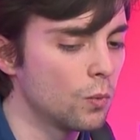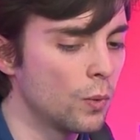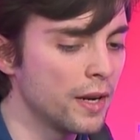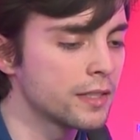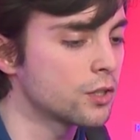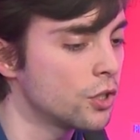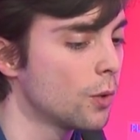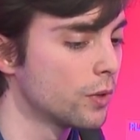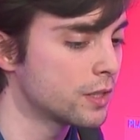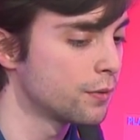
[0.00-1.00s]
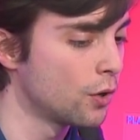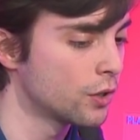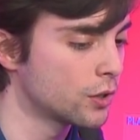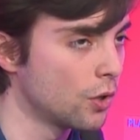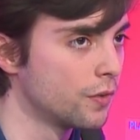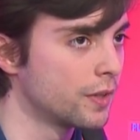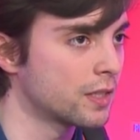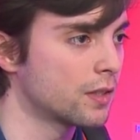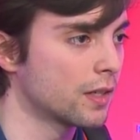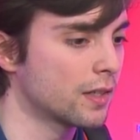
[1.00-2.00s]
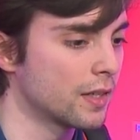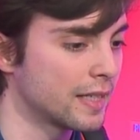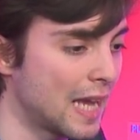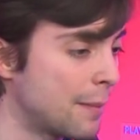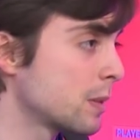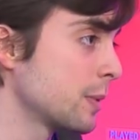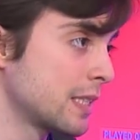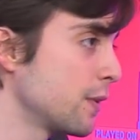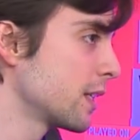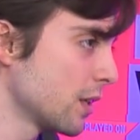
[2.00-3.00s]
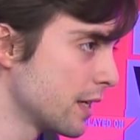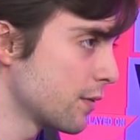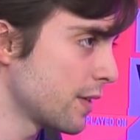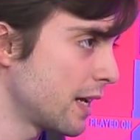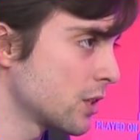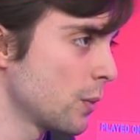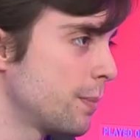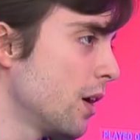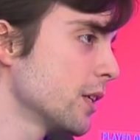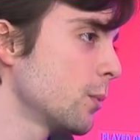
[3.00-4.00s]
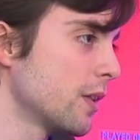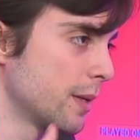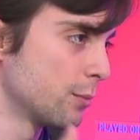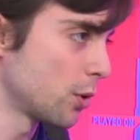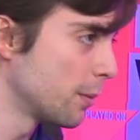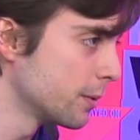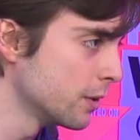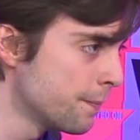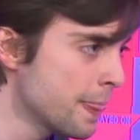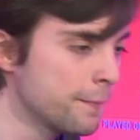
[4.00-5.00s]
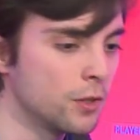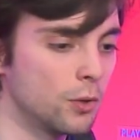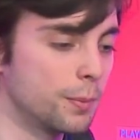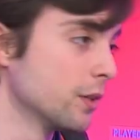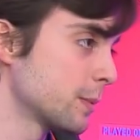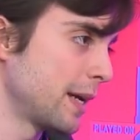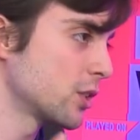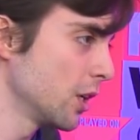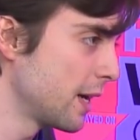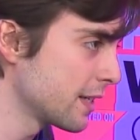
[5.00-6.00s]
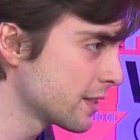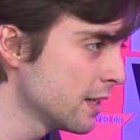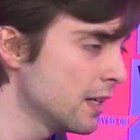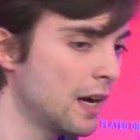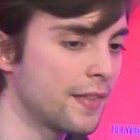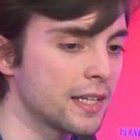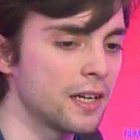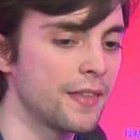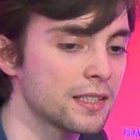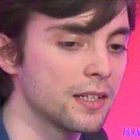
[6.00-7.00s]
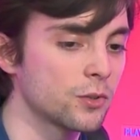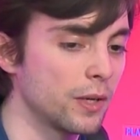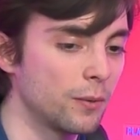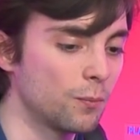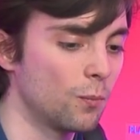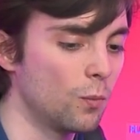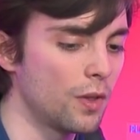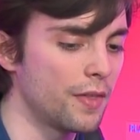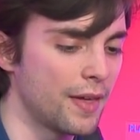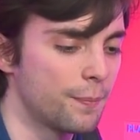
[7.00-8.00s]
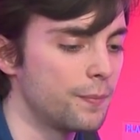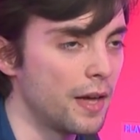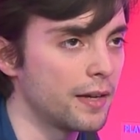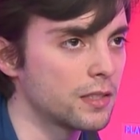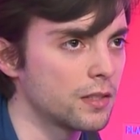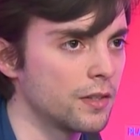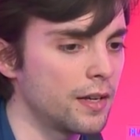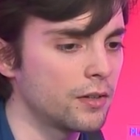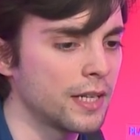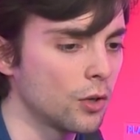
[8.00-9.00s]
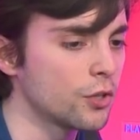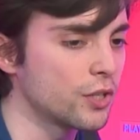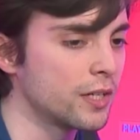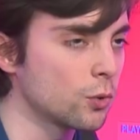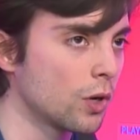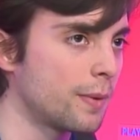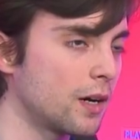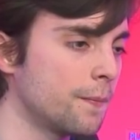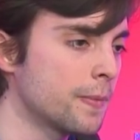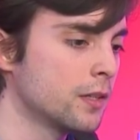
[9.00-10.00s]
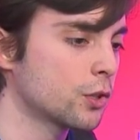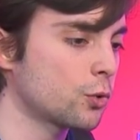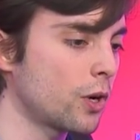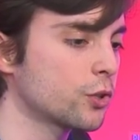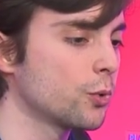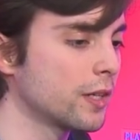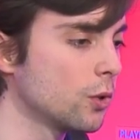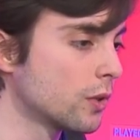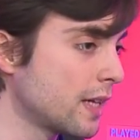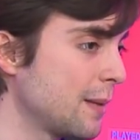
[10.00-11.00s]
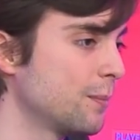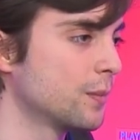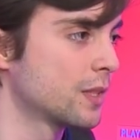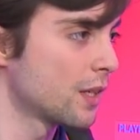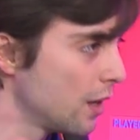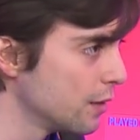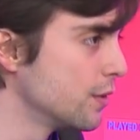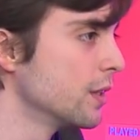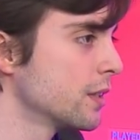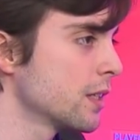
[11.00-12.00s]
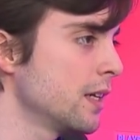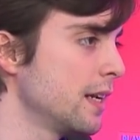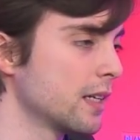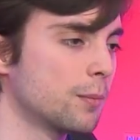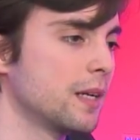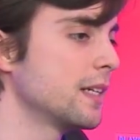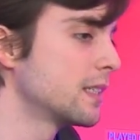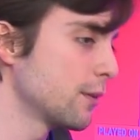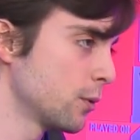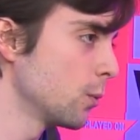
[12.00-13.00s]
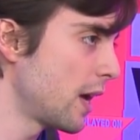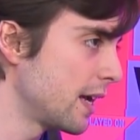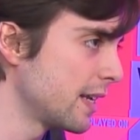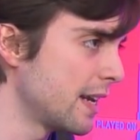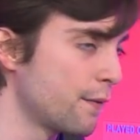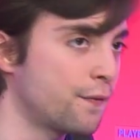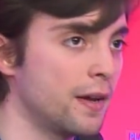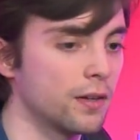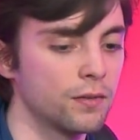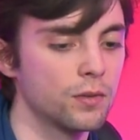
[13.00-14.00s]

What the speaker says: we as a studio wanted to focus on the game-specific side of that. So we partnered with Improbable, who builds Spatial OS, and that's literally their technology is all about structuring your game servers in a completely different way, and it fit